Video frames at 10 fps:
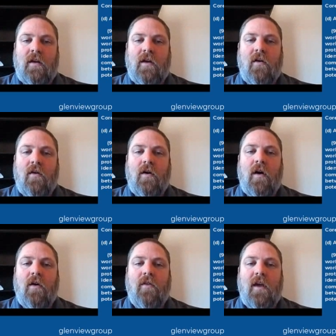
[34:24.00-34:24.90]
you know,
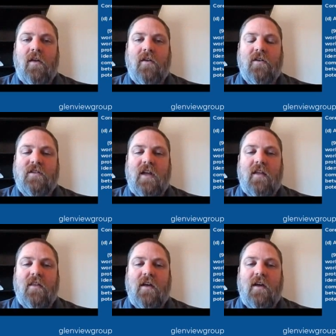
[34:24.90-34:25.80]
all the other,
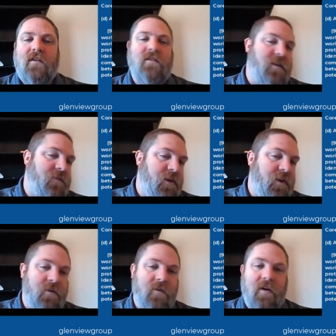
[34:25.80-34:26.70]
if
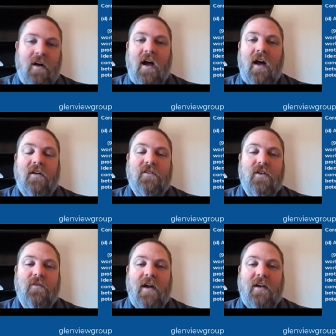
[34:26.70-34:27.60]
you're
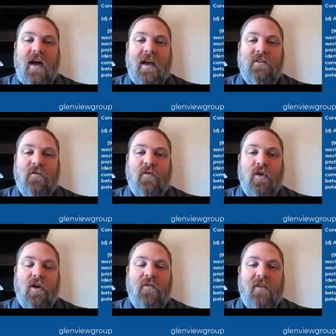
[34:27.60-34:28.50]
certified to ISO
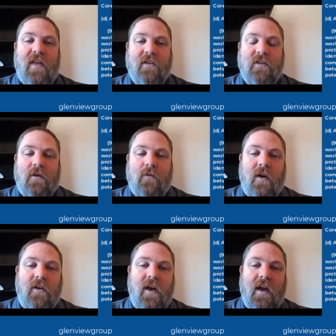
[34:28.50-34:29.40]

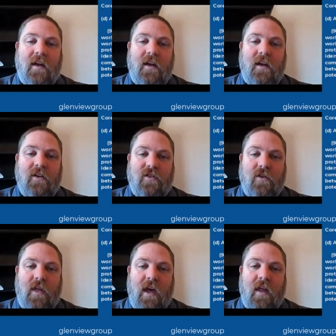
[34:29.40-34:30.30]
45001, you kind of need to
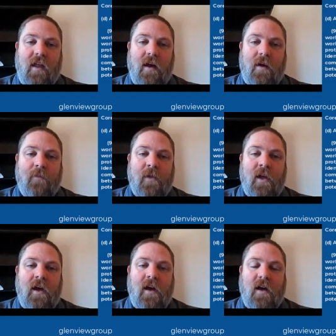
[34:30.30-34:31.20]
show that
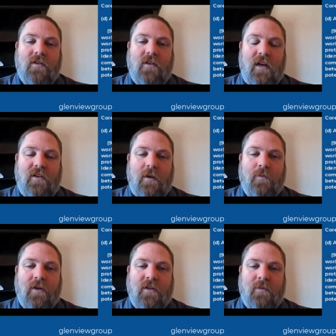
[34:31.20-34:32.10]
consultation
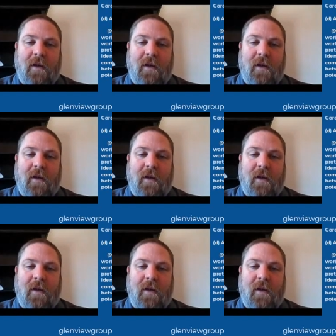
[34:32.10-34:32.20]
and